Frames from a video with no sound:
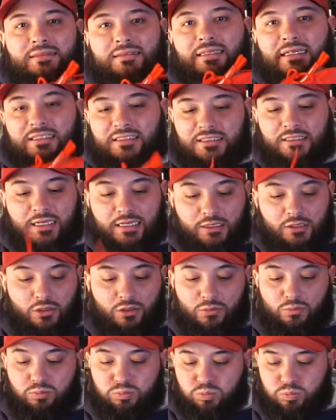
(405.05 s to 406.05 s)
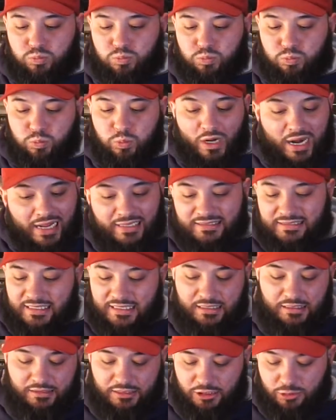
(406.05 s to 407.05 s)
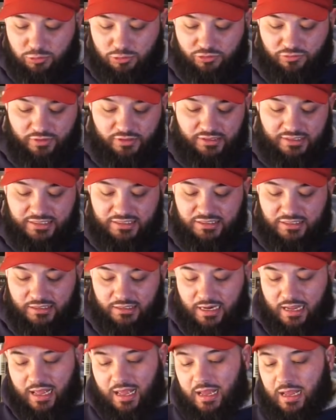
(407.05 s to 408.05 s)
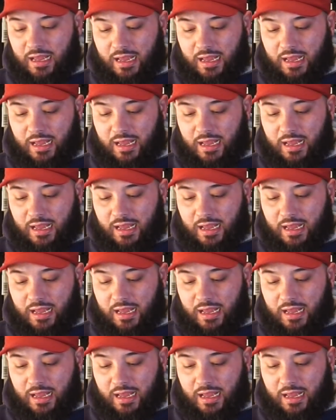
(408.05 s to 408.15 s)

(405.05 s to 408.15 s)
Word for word: this sneaker, when I seen that this was released and I,